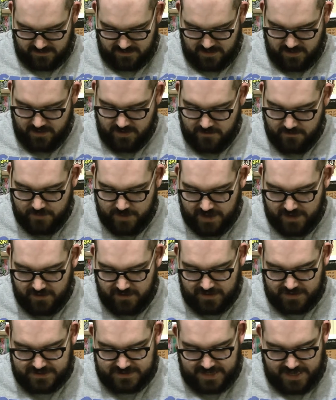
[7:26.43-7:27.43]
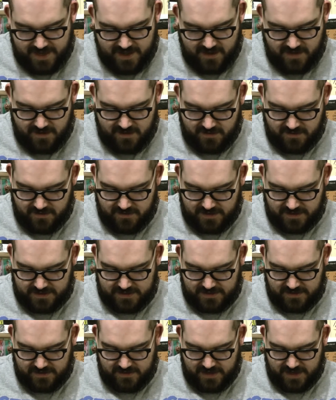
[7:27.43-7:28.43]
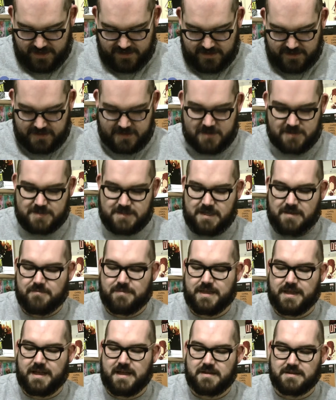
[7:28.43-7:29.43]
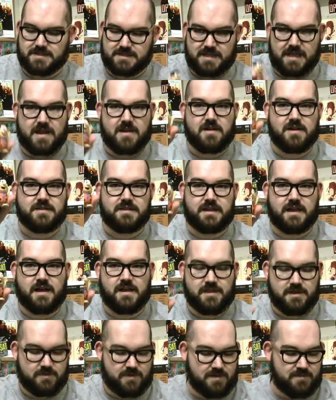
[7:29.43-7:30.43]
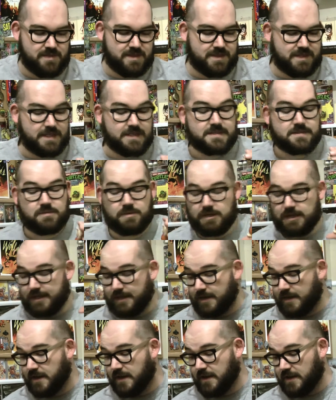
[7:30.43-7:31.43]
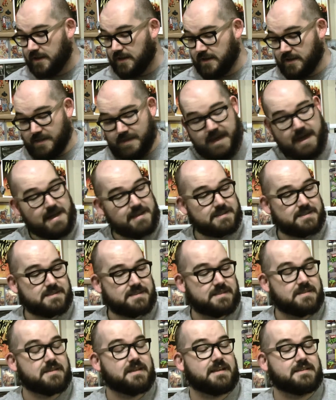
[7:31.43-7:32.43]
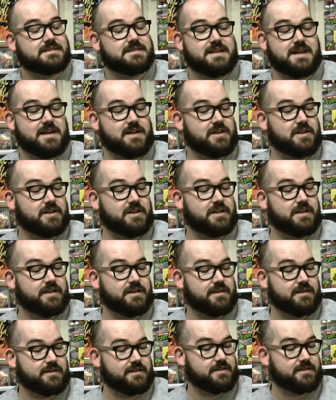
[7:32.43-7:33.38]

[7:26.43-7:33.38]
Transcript: You could barely tell the like that there's something else there on the other one, but this one, that's, that's not good.